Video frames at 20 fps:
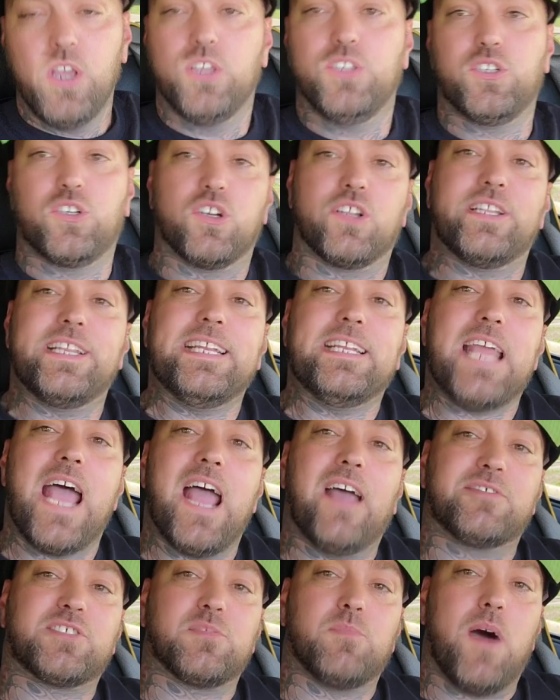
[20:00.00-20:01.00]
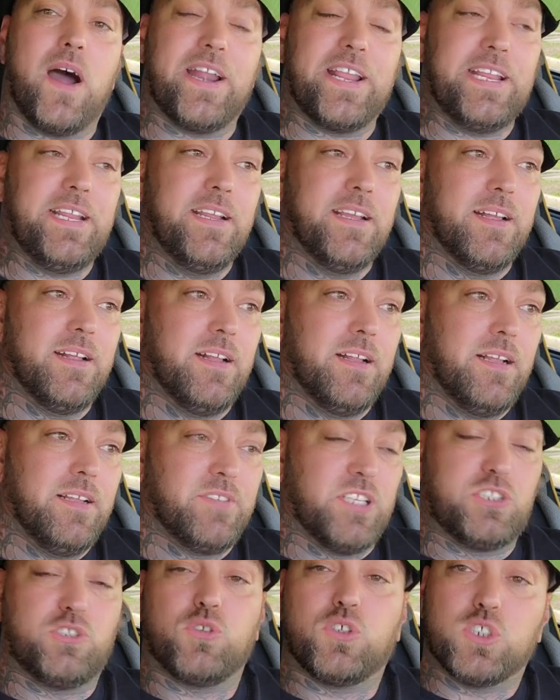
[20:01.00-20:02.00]
You're going to need to have somebody
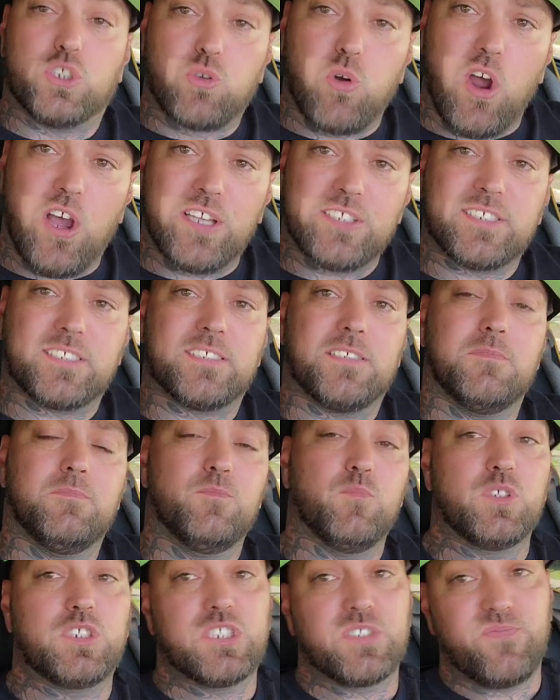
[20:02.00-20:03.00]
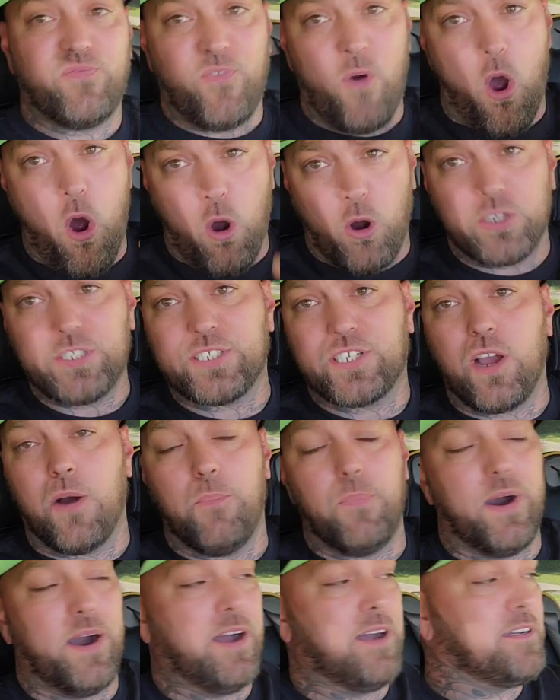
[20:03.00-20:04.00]
that you can trust, which is hard to
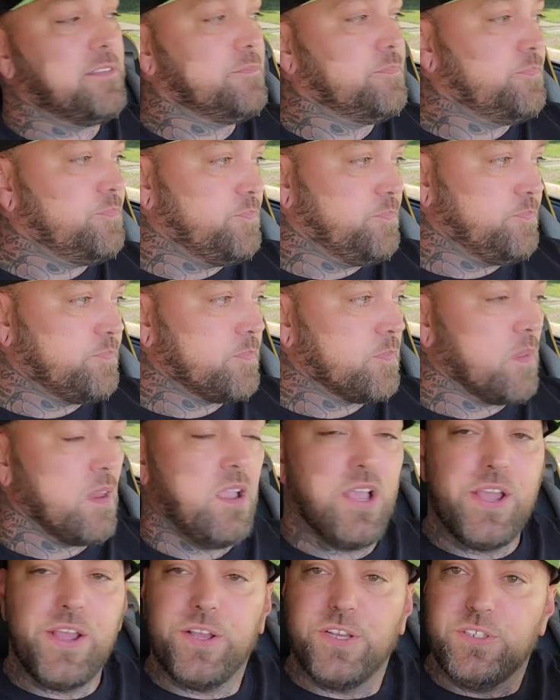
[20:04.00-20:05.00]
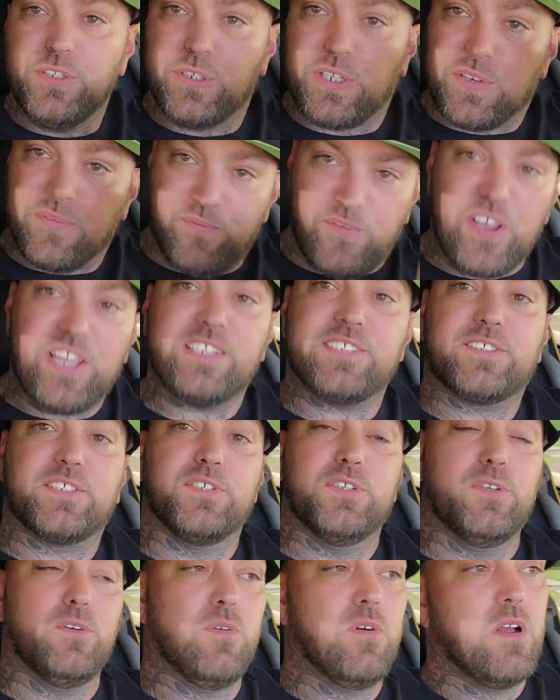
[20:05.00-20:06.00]
come by. You can vent
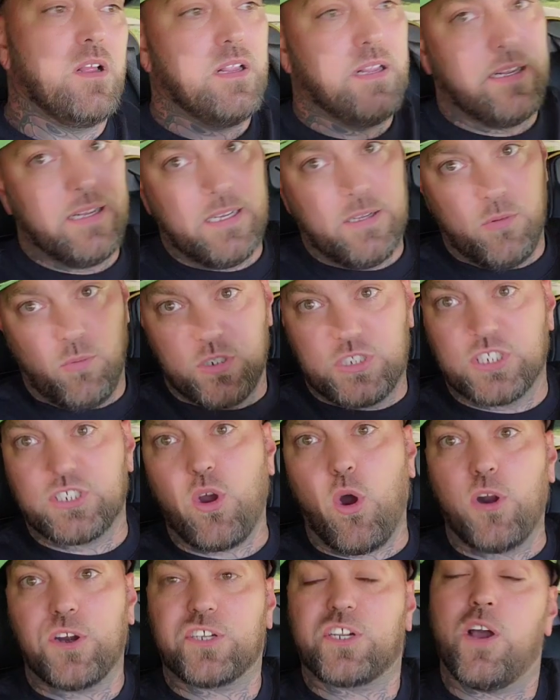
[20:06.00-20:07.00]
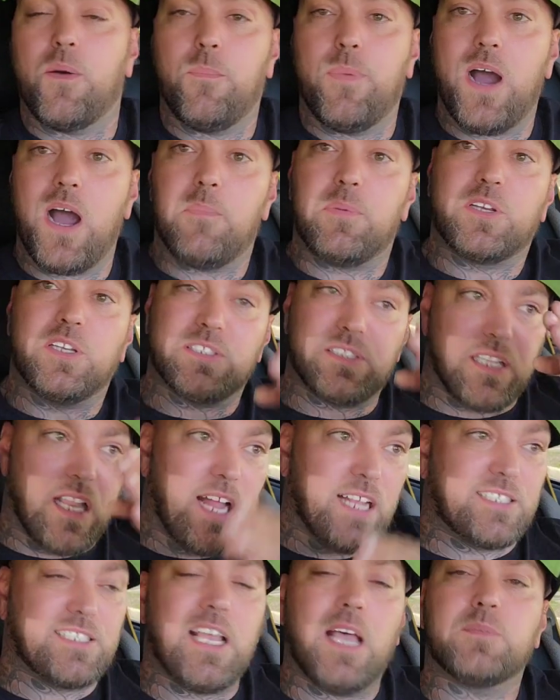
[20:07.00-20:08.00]
to, which is hard to come by because a
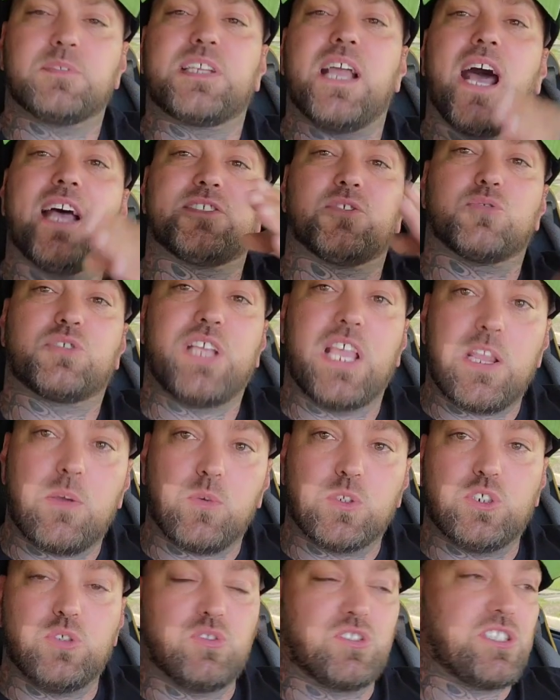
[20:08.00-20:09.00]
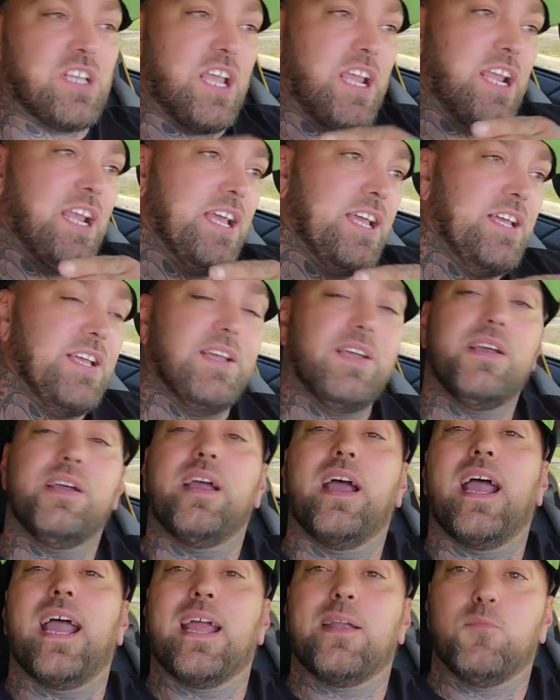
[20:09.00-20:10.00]
lot of times guys will take what you say
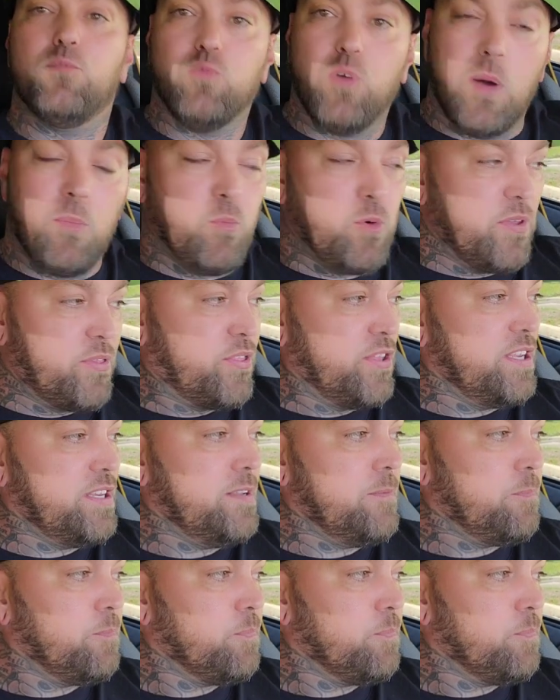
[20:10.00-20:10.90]
and run with it.